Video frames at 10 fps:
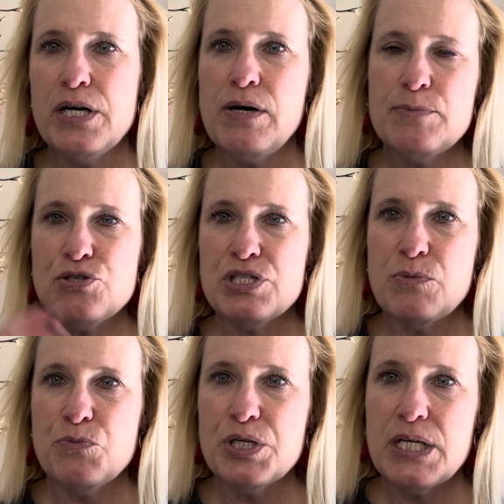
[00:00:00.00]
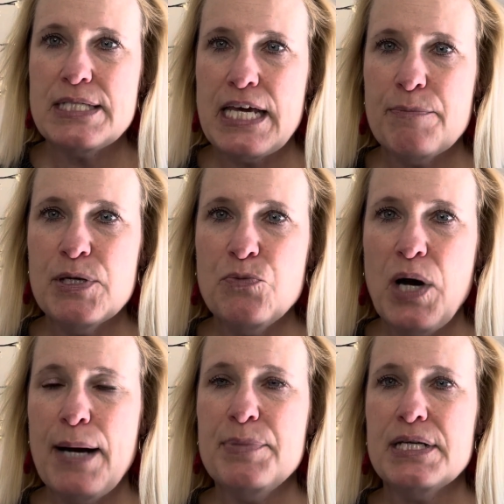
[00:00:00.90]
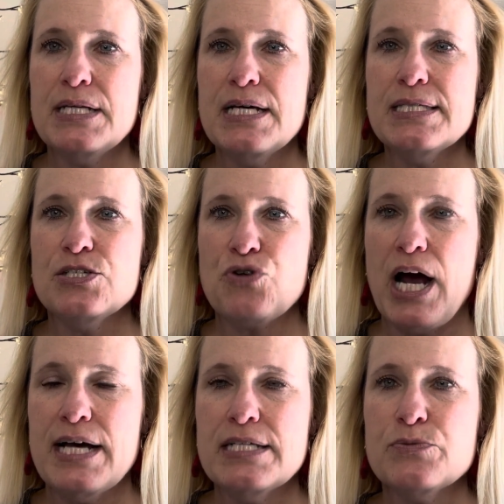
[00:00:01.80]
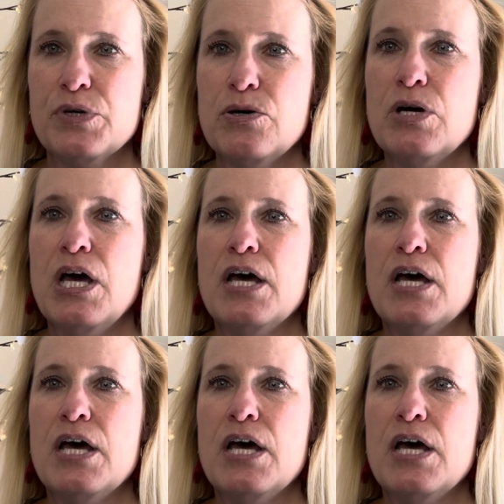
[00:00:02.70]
I'm sure someone could tell me why, but it doesn't dry as well.